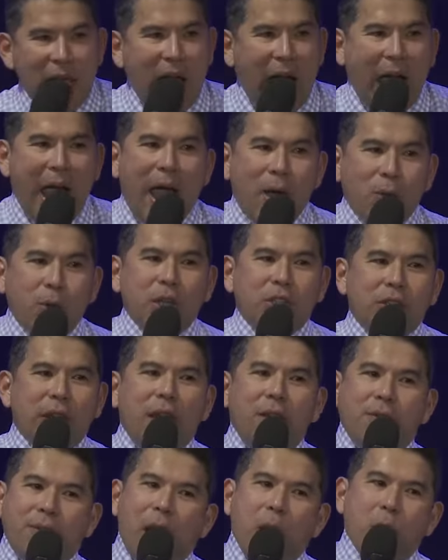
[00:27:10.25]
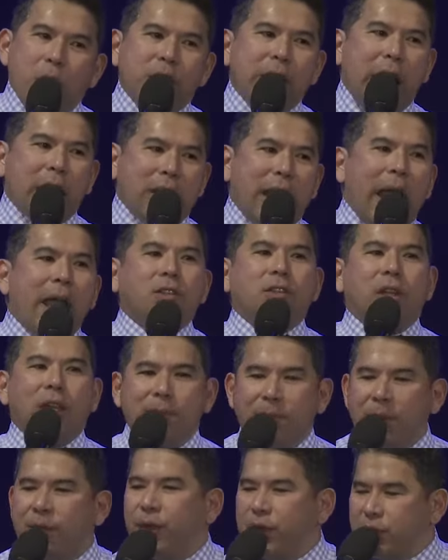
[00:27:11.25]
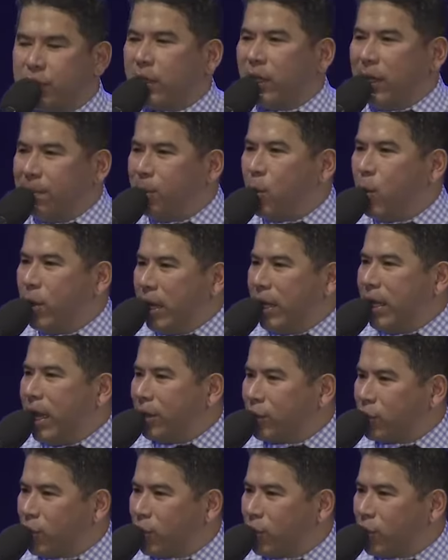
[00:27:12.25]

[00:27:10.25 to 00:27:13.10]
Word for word: I, I wish I, I wish I could actually be physically born again.